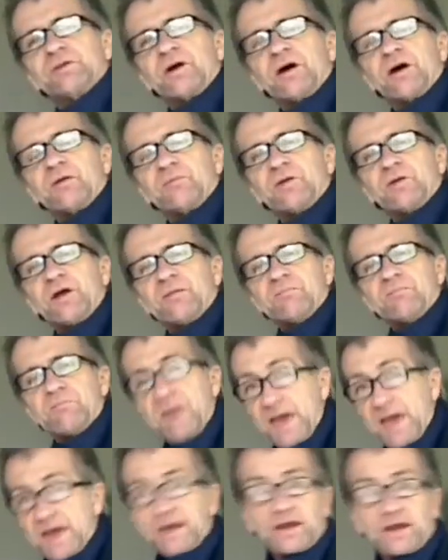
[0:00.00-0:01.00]
God when I'm
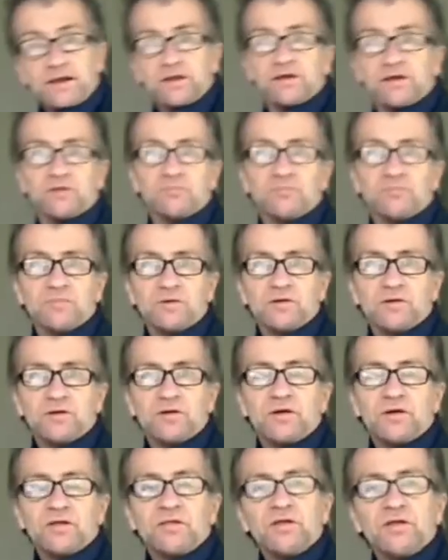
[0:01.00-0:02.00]
mad at Him,
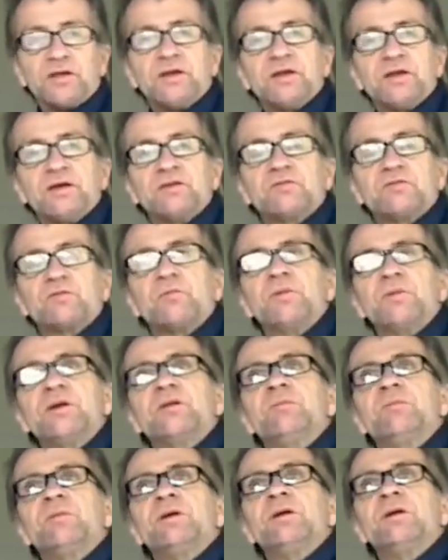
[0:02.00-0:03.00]
than it is for me
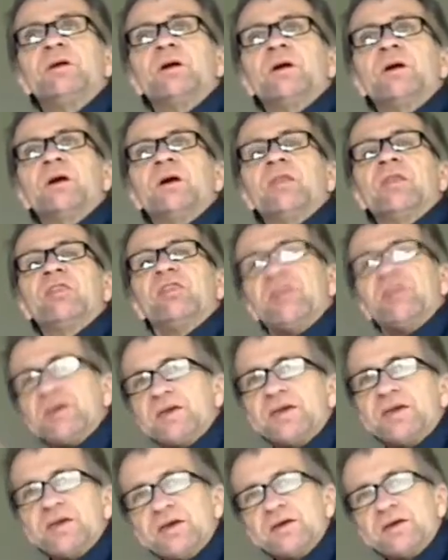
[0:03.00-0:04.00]
to be
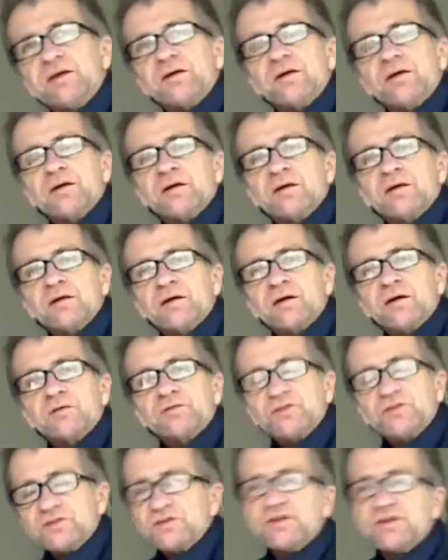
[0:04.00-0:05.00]
thinking
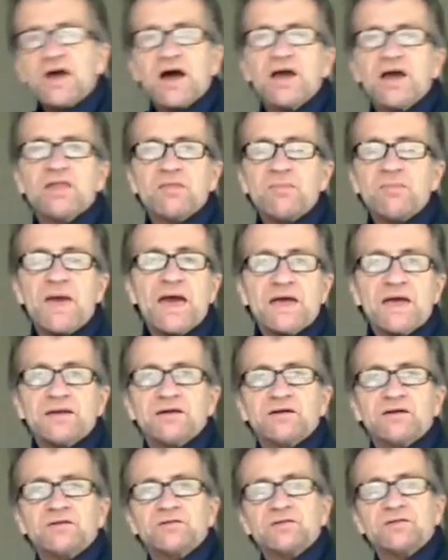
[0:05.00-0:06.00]
to deny the
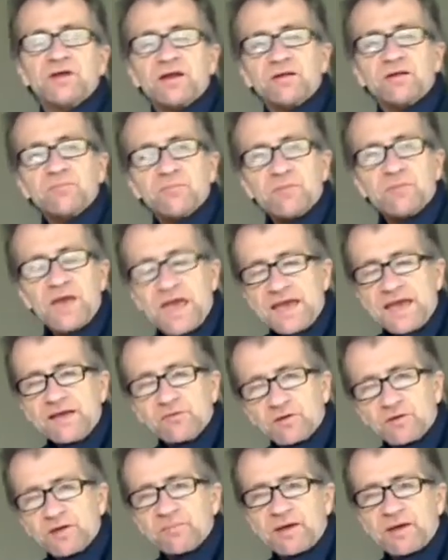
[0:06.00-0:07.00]
madness that I'm
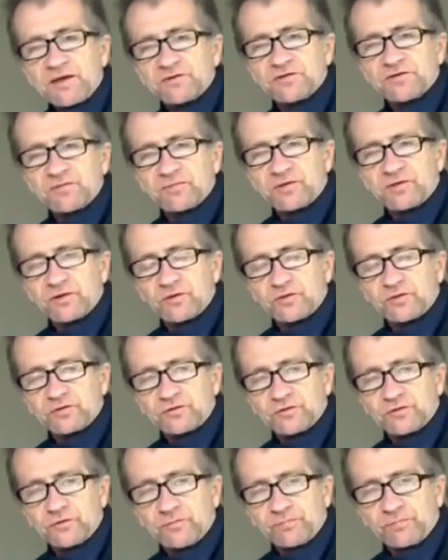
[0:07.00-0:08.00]
angry about something, or
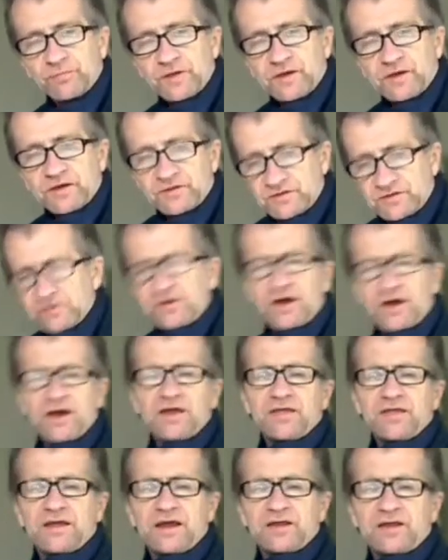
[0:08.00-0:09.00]
to deny
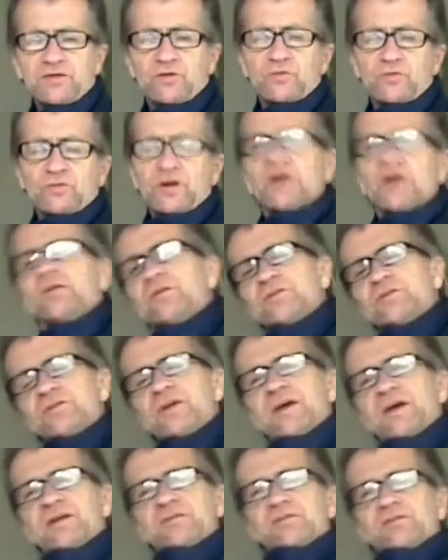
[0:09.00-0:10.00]
that I don't
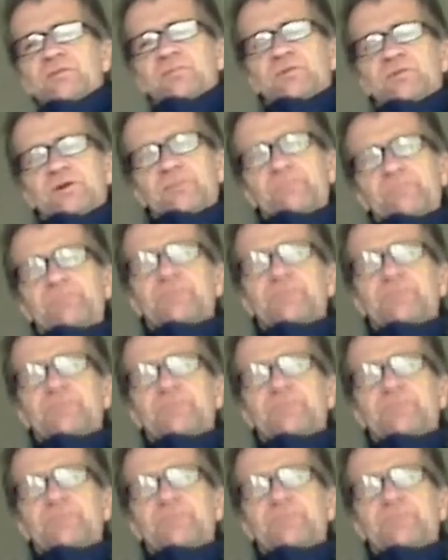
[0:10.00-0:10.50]
understand something.